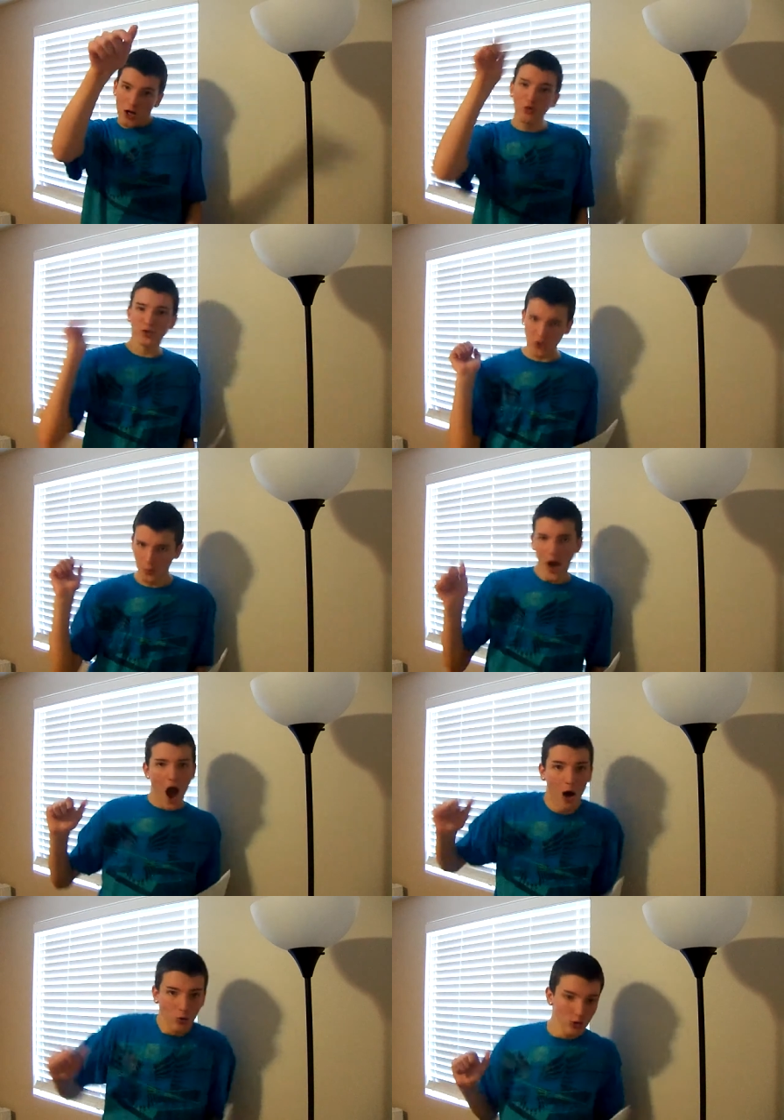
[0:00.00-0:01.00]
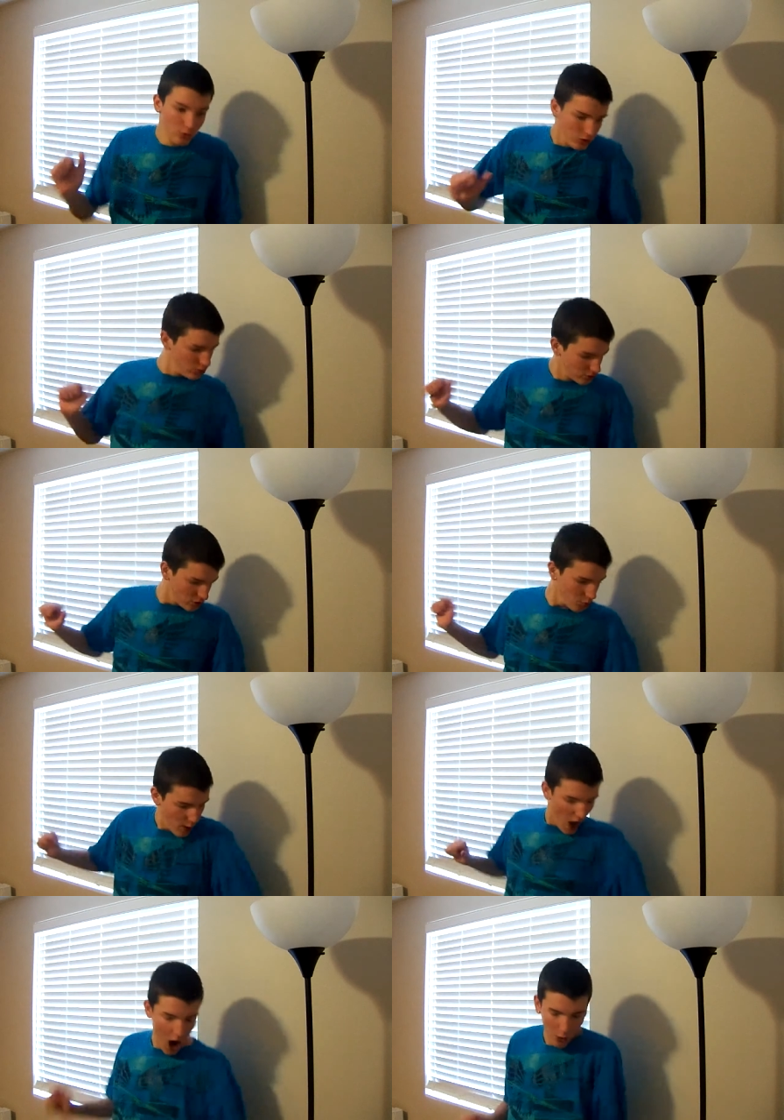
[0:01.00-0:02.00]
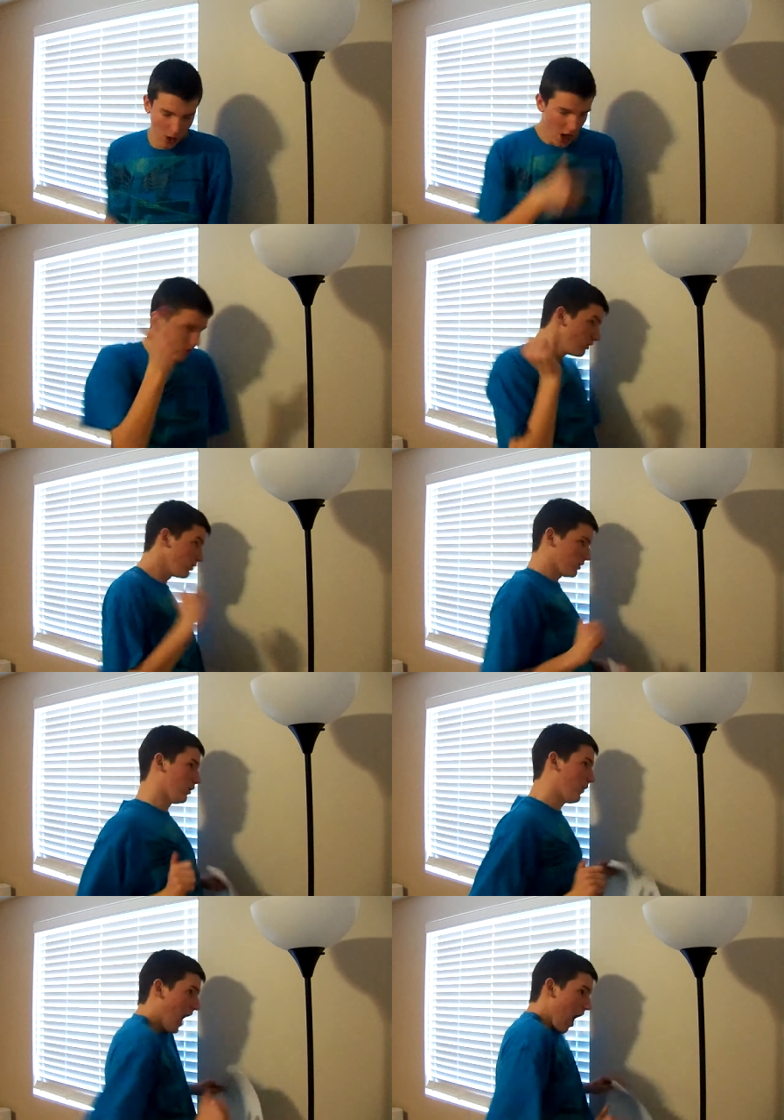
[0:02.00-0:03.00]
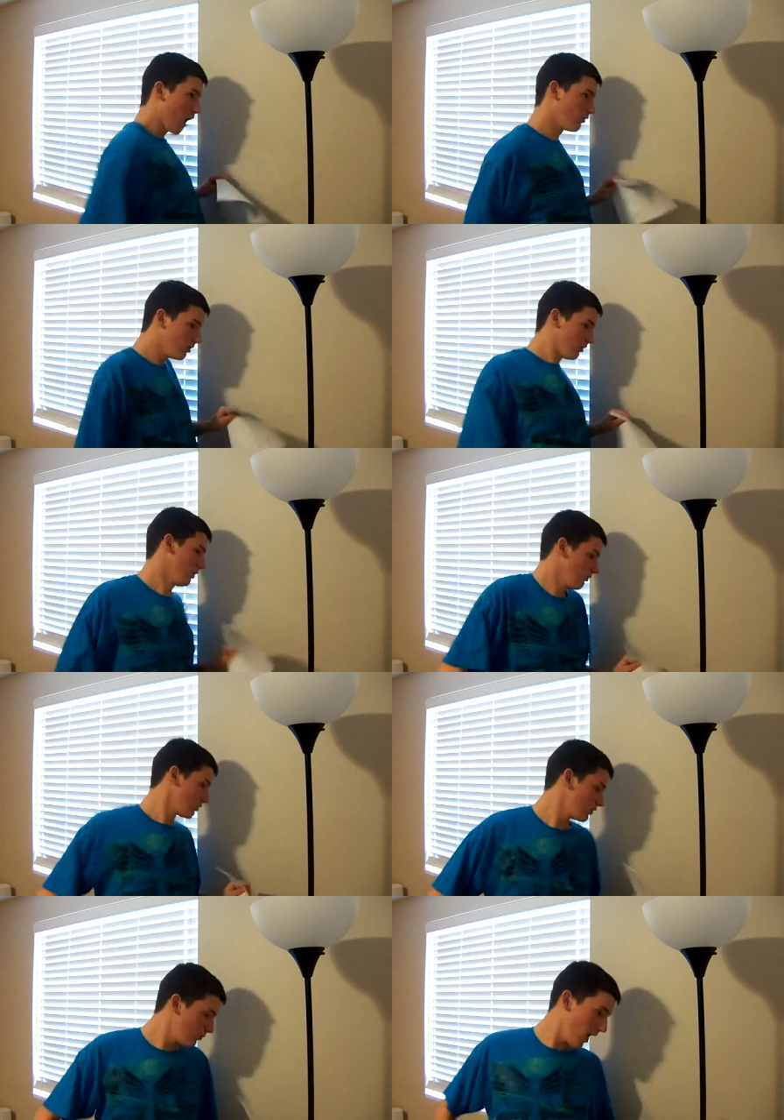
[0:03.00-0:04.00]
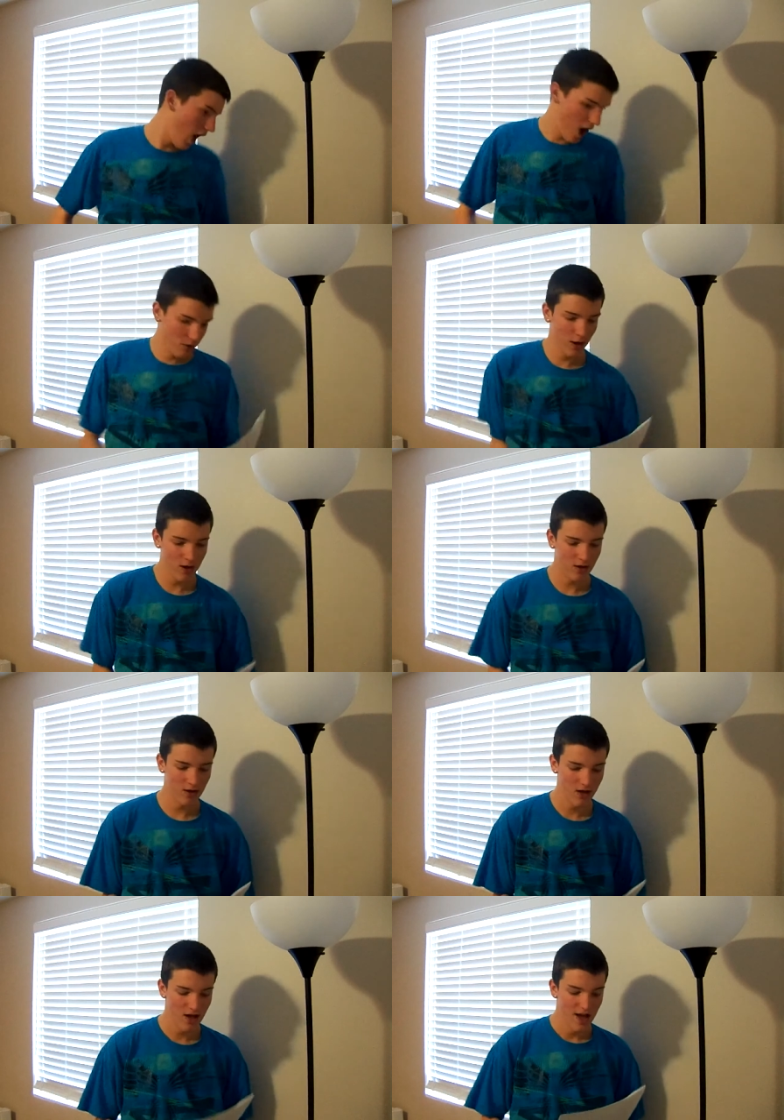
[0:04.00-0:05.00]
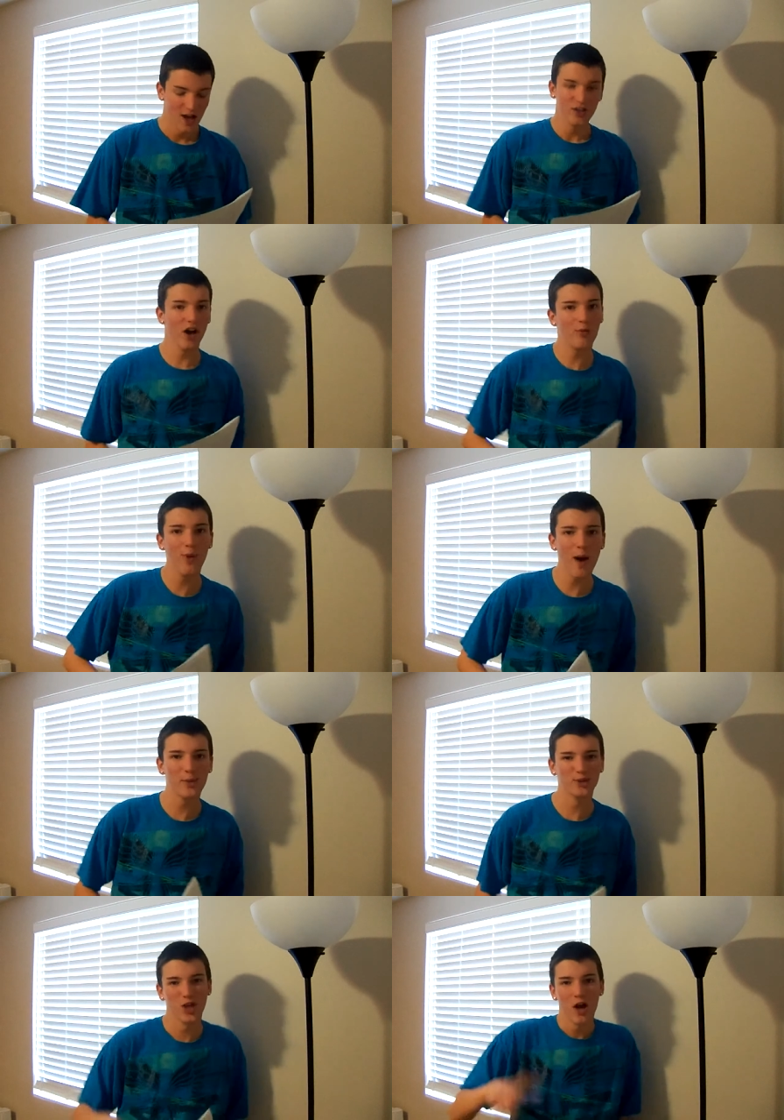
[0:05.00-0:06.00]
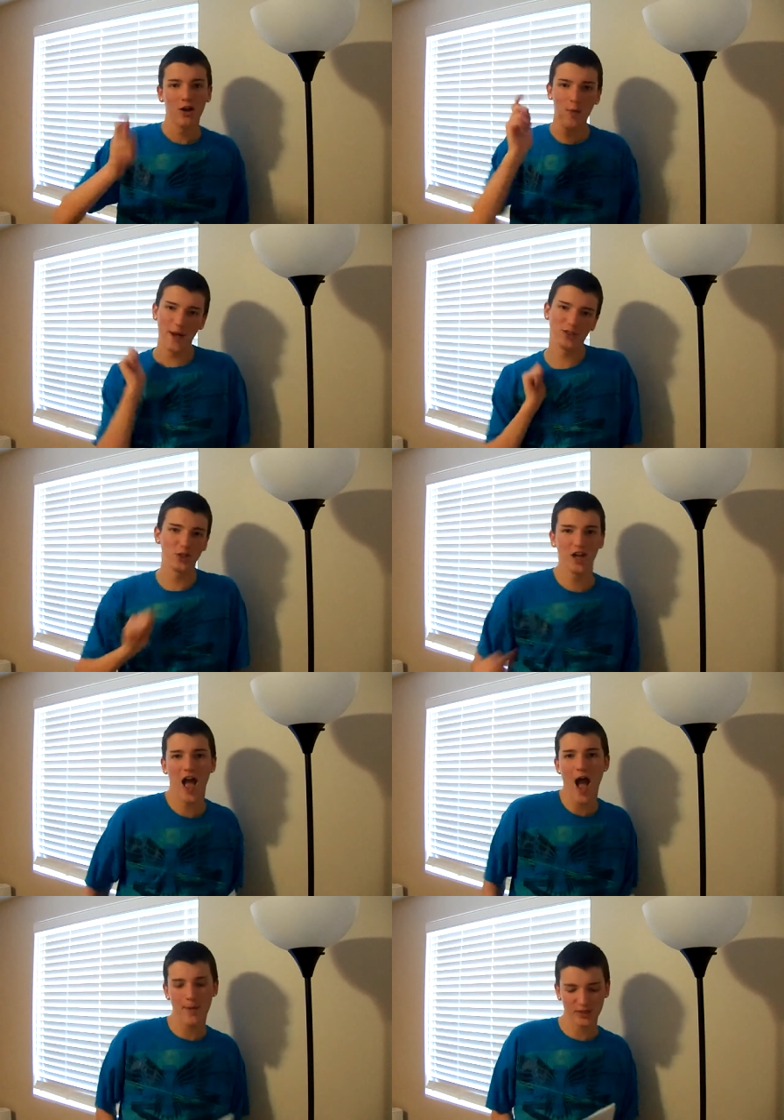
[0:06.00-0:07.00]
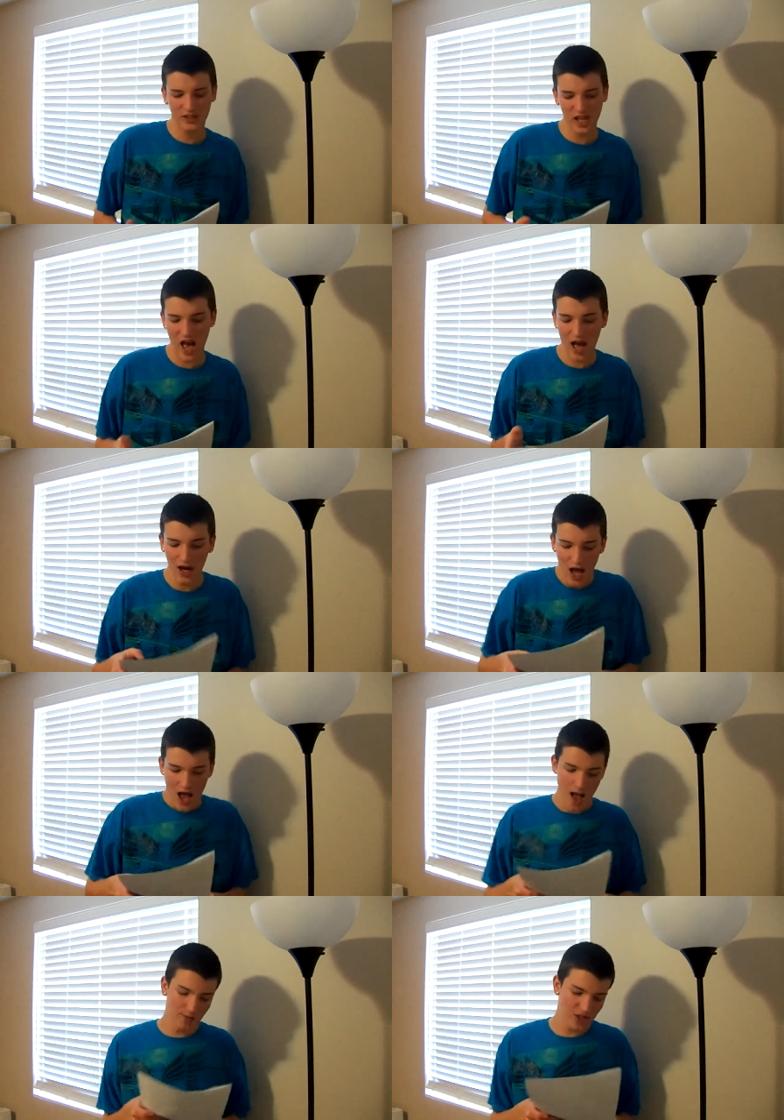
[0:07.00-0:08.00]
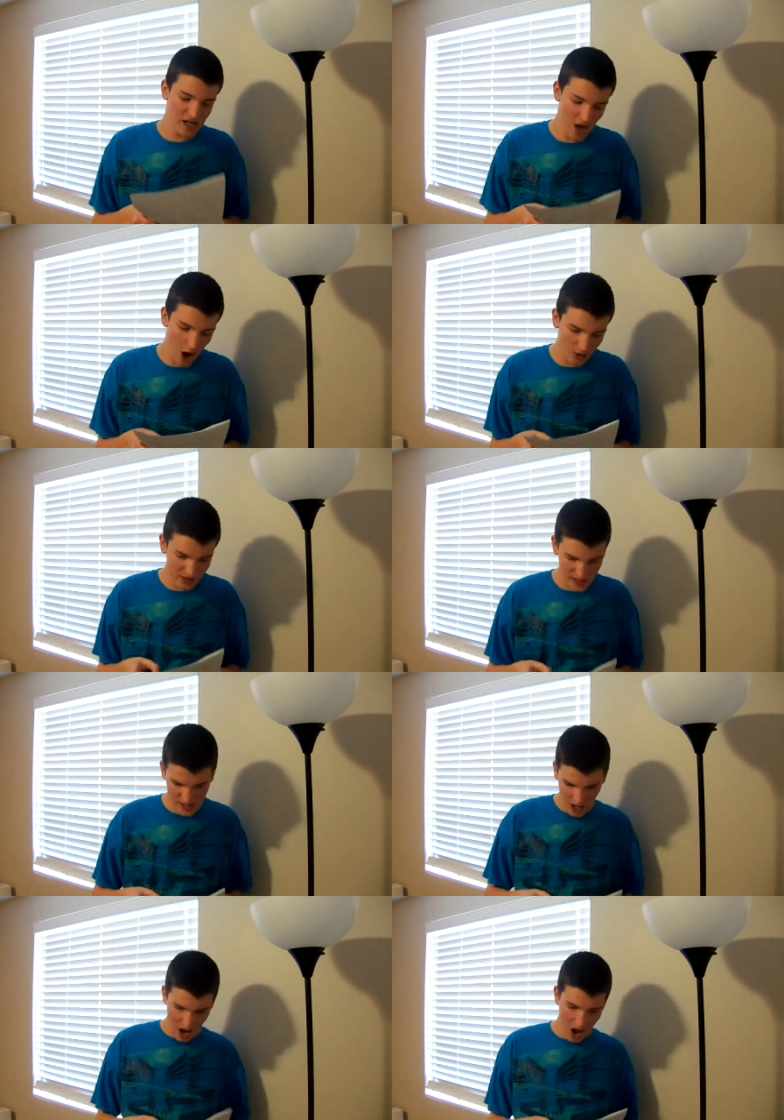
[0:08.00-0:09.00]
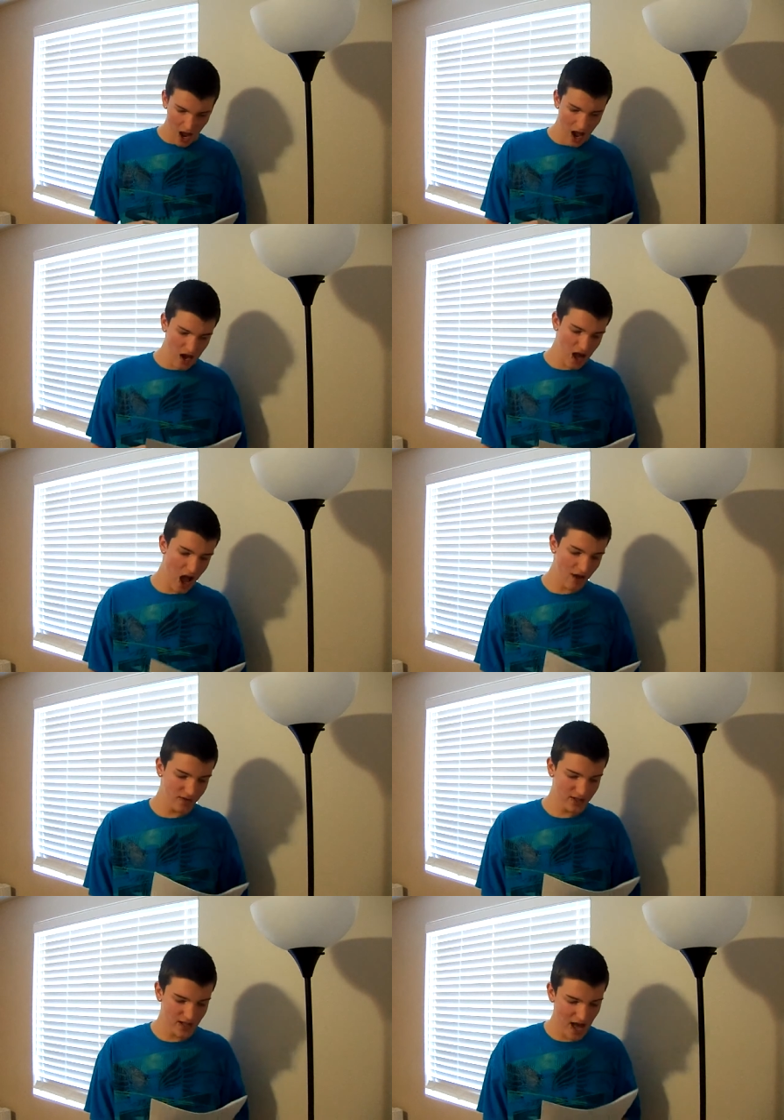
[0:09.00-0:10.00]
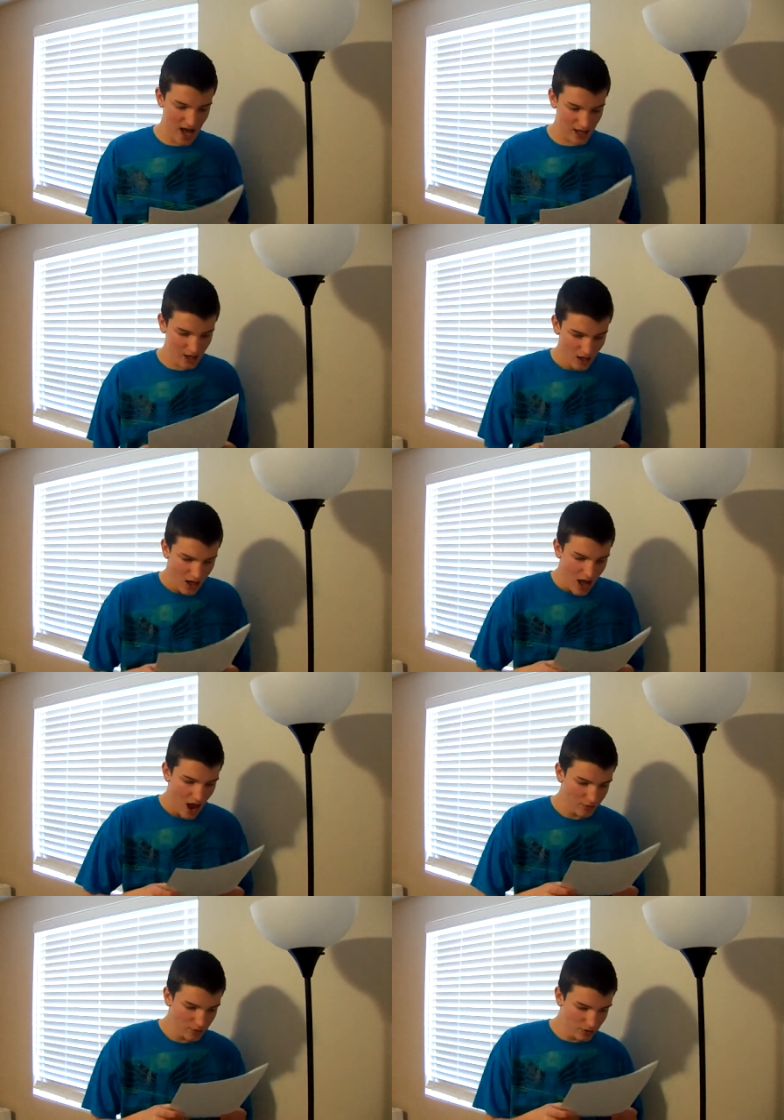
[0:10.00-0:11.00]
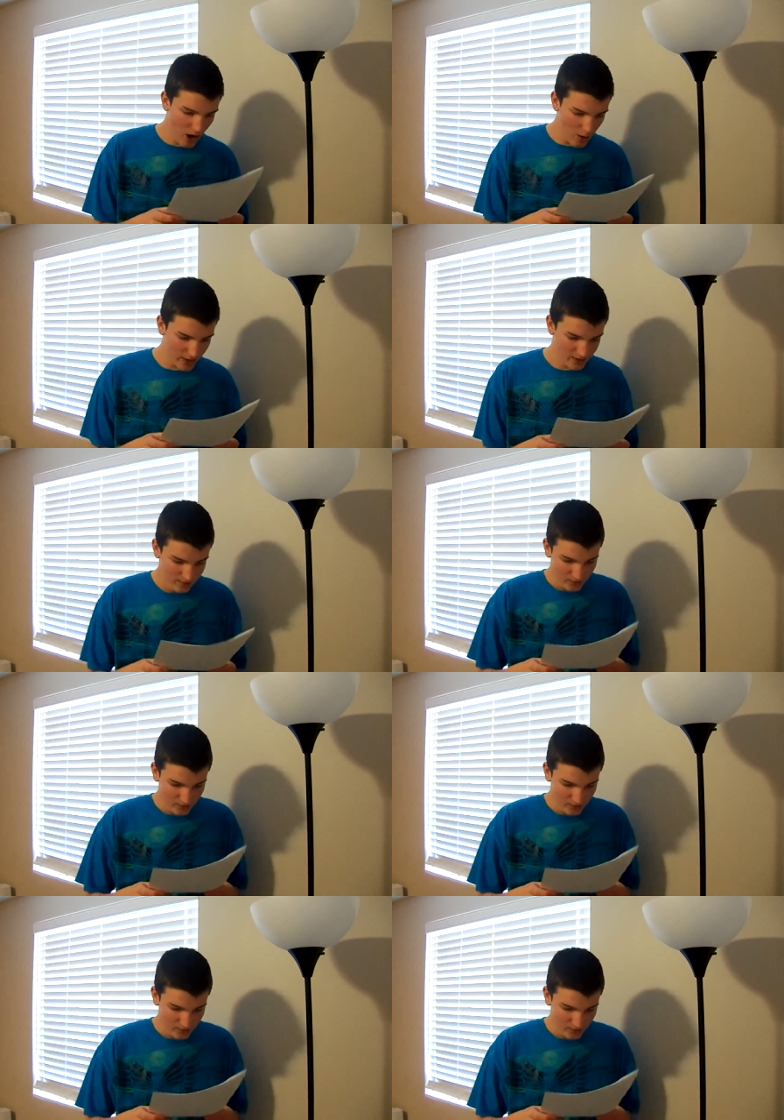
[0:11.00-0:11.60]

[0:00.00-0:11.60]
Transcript: You a stupid hoe, you a, you a stupid hoe, you a stupid hoe, you a, you a stupid hoe. Yo, Bubbles, Go back to your habitat. MJ going in, I ain't having that. How you going?